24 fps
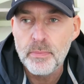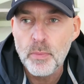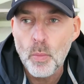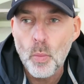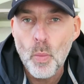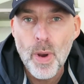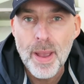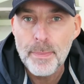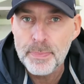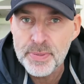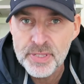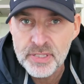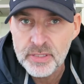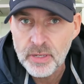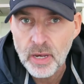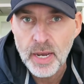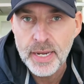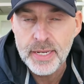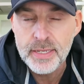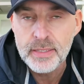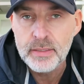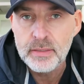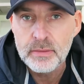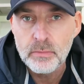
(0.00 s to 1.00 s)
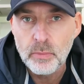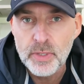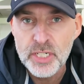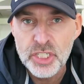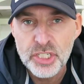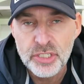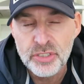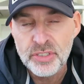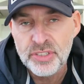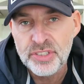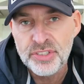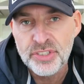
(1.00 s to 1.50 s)
website,
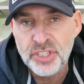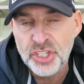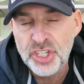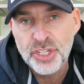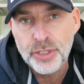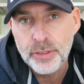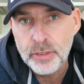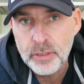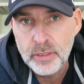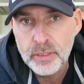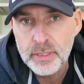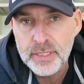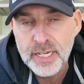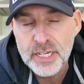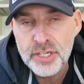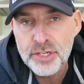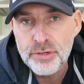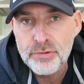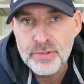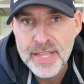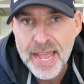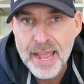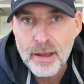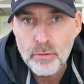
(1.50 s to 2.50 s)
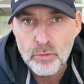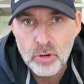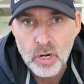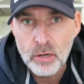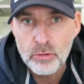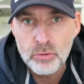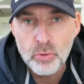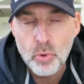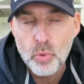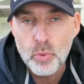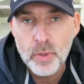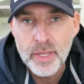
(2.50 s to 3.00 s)
which is secured, and you
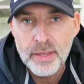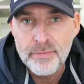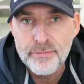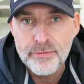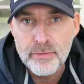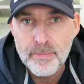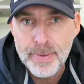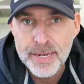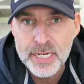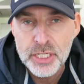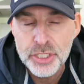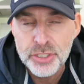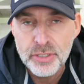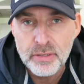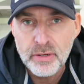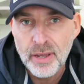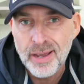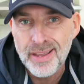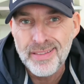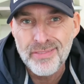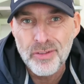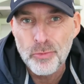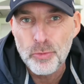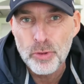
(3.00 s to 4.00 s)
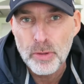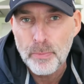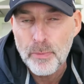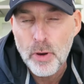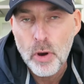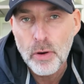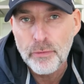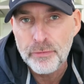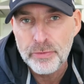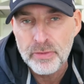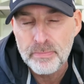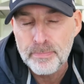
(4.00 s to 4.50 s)
download all the information, like all the
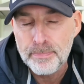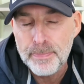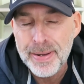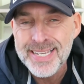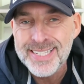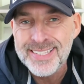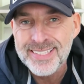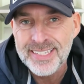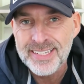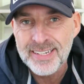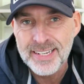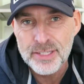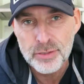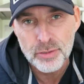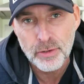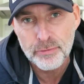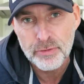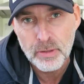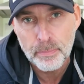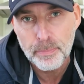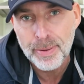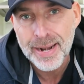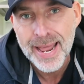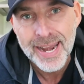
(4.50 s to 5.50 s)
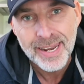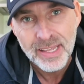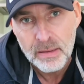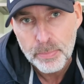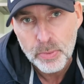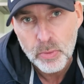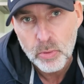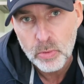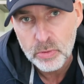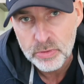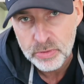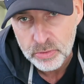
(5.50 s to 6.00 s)
off, basically it's off the planning
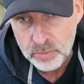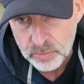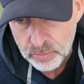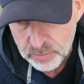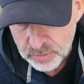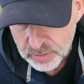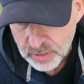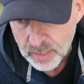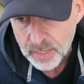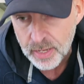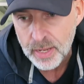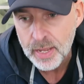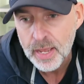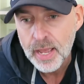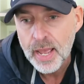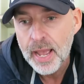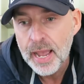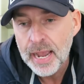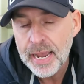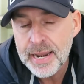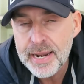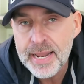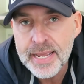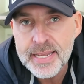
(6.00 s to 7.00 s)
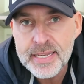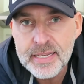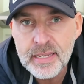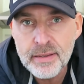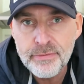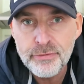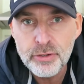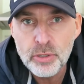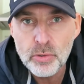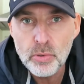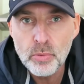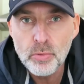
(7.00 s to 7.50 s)
portals, and they
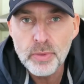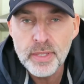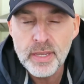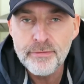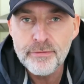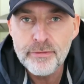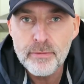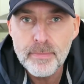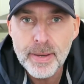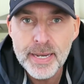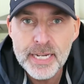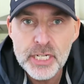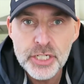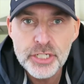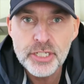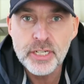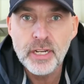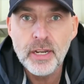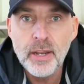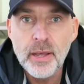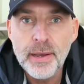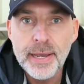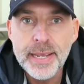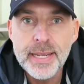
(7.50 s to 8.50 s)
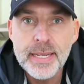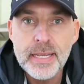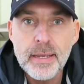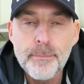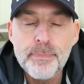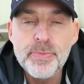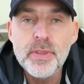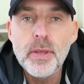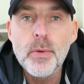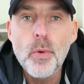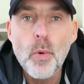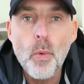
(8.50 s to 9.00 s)
give you all the information, like
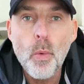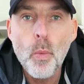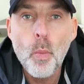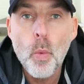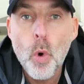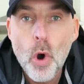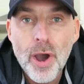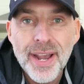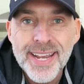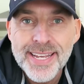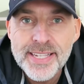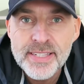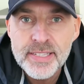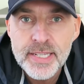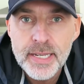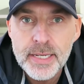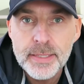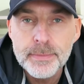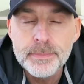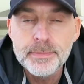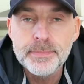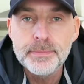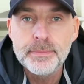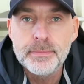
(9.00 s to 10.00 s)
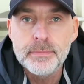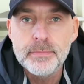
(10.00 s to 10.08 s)
what is it,